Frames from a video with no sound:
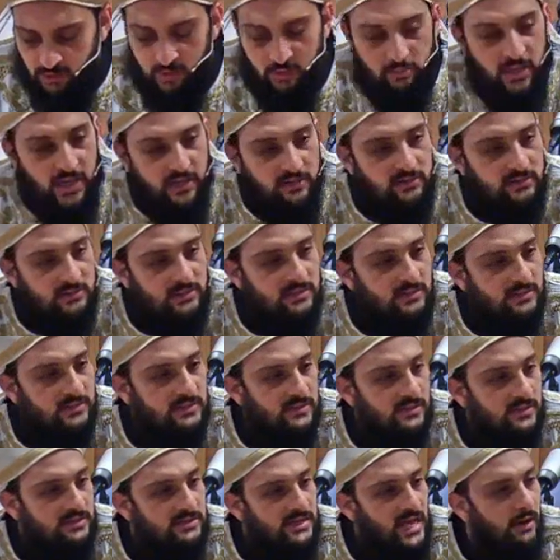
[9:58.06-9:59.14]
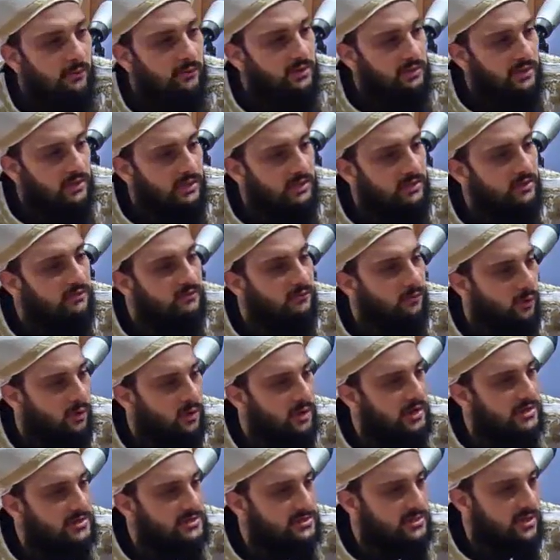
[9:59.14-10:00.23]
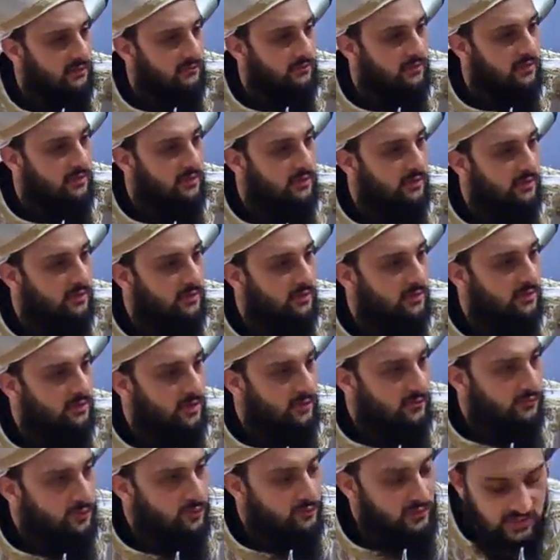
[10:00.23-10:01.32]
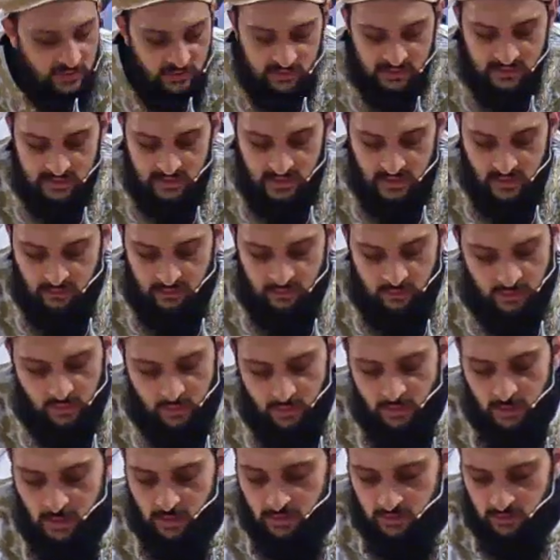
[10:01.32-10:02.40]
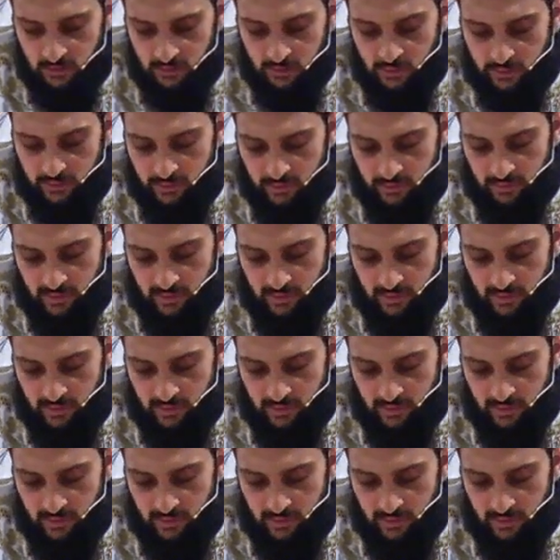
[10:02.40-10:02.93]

and repentance is our need for a savior. If you need a savior, you will